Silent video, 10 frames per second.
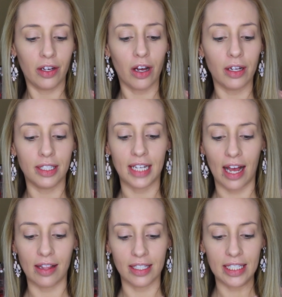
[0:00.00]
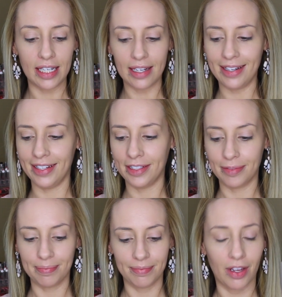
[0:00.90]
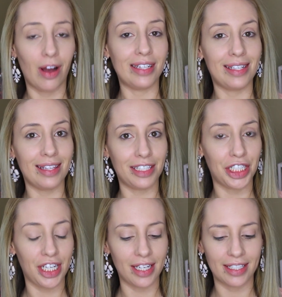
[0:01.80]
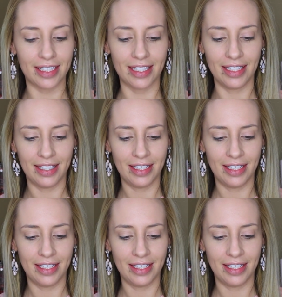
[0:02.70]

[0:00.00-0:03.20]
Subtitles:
called Talented onto the cheeks.